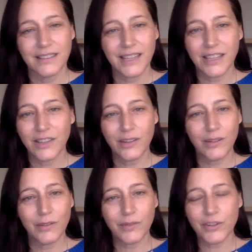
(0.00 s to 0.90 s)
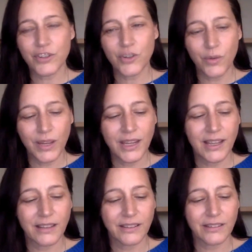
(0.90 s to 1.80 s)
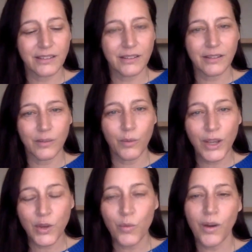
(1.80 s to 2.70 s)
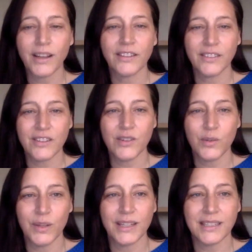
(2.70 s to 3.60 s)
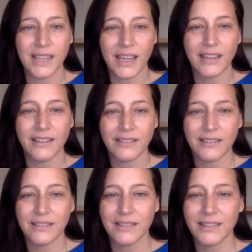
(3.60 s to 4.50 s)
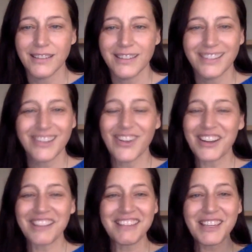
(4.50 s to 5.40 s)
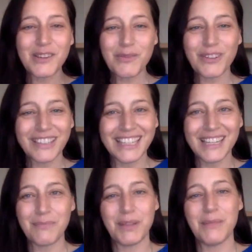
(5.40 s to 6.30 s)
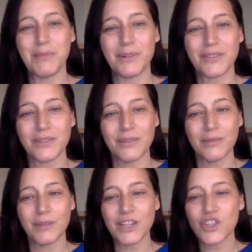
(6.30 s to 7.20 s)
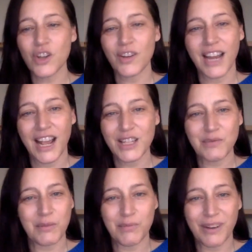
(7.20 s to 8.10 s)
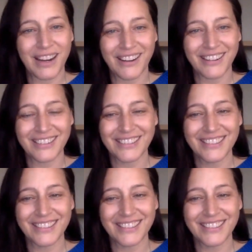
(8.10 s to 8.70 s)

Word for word: Thank you for showing us what you want us to do in a day. God, I thank you for leading people to reach out and ask for prayer.